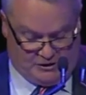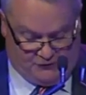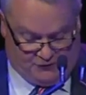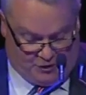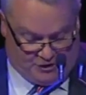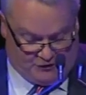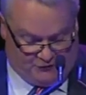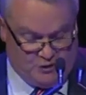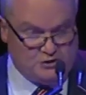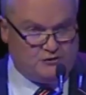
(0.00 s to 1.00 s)
I refuse
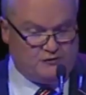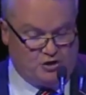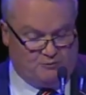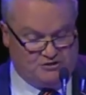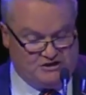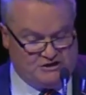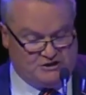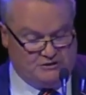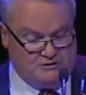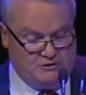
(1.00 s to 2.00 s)
to believe
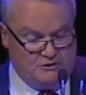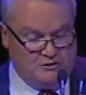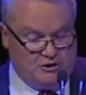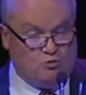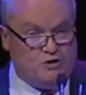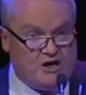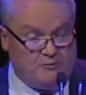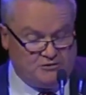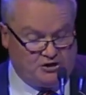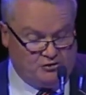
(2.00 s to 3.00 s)
that a heartland club of
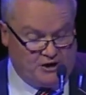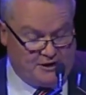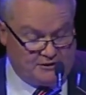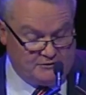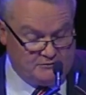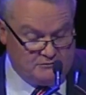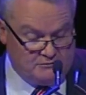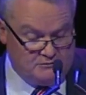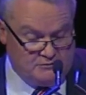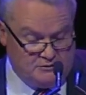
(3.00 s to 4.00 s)
the league doesn't have a role
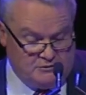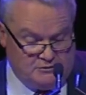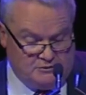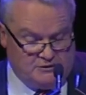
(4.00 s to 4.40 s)
to play